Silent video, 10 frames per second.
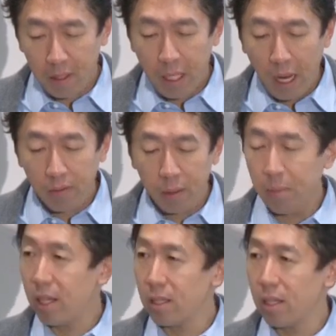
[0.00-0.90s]
the
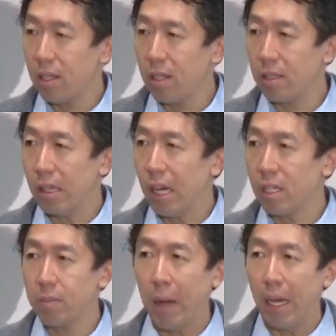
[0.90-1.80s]
algorithm has a
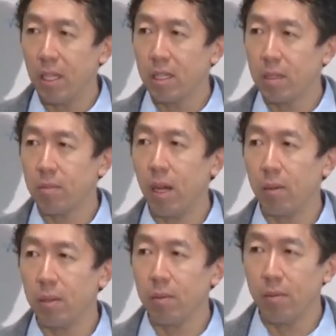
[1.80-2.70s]
large bias
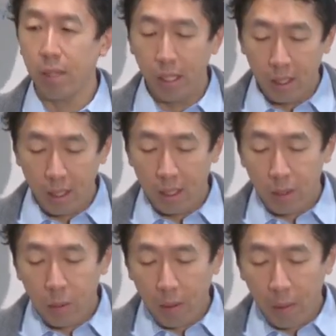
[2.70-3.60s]
problem, right? And the
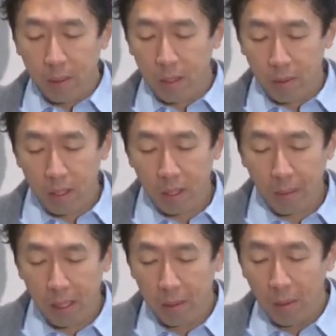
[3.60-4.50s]
two properties written at the
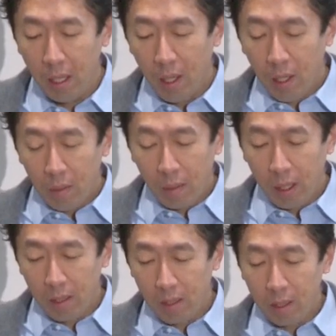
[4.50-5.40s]
bottom,
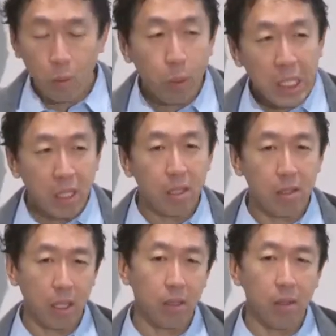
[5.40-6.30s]
one, the weaker
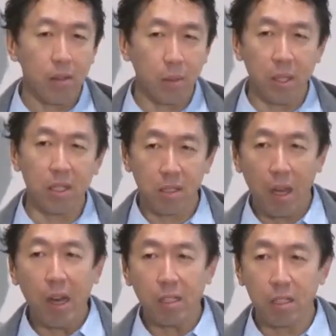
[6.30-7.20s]
signal, the one that's
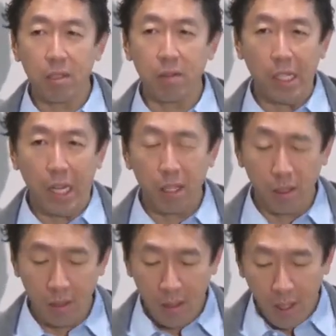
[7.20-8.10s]
harder to rely
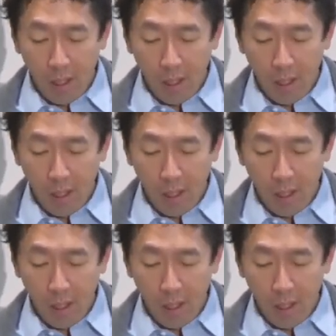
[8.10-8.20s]
on,